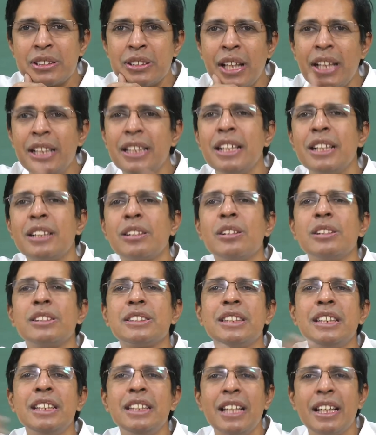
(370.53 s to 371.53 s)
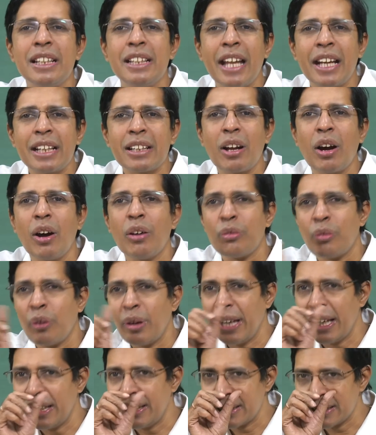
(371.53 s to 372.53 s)
then it will see the data of Y
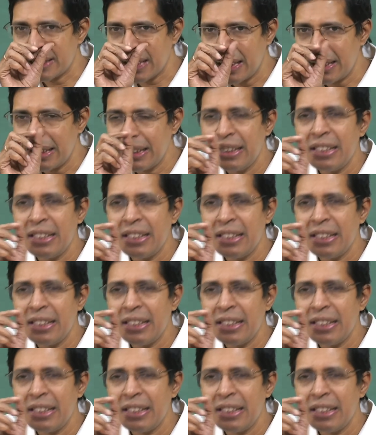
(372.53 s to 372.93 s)
and Z,